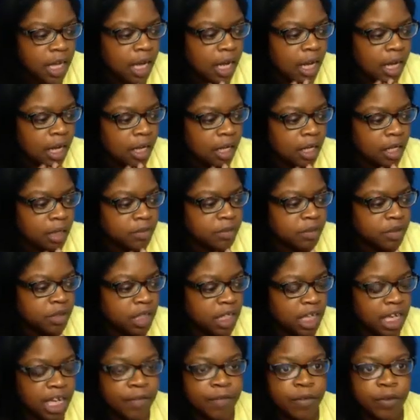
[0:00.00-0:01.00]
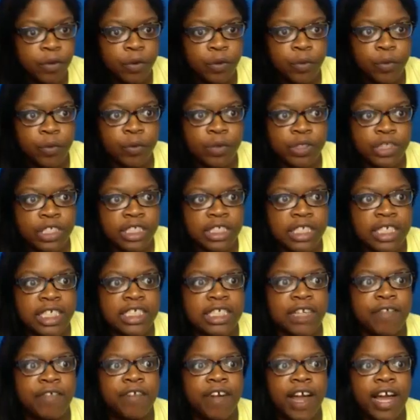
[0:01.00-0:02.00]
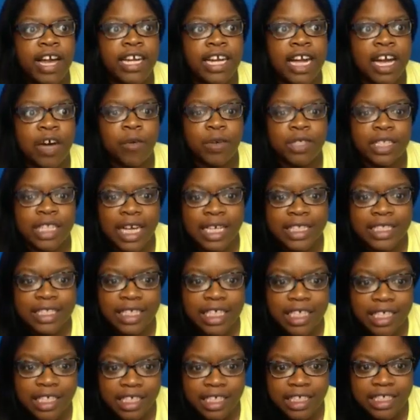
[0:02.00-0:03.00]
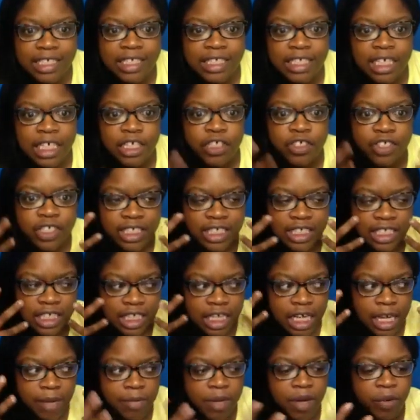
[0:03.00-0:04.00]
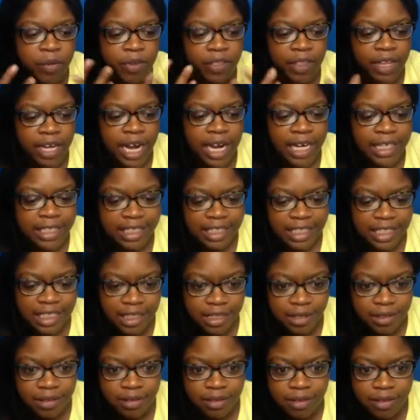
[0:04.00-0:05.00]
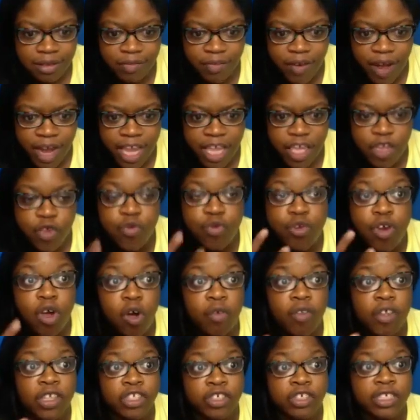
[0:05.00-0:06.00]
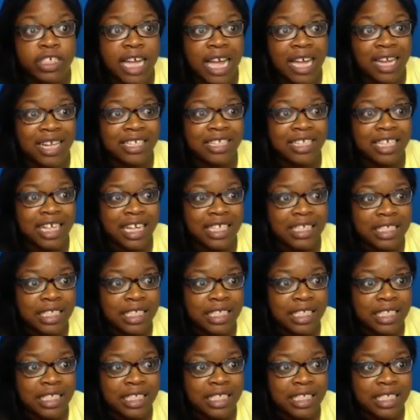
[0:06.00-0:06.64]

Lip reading: If you just need to find out what that skill is, you just need to come up with an idea, right? You know that you're talented at